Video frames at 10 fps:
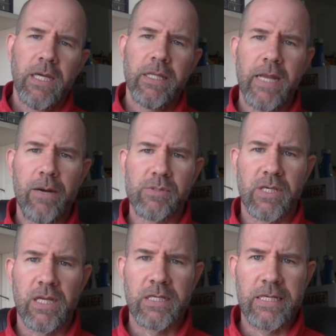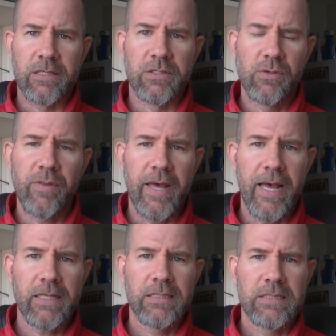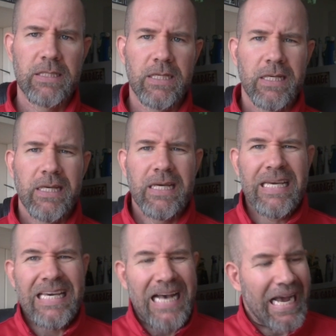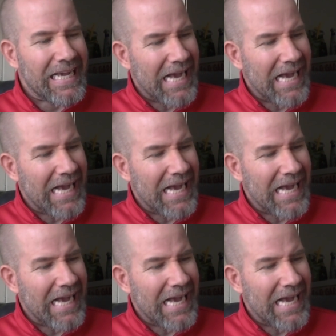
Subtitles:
that I was going to need to do that. I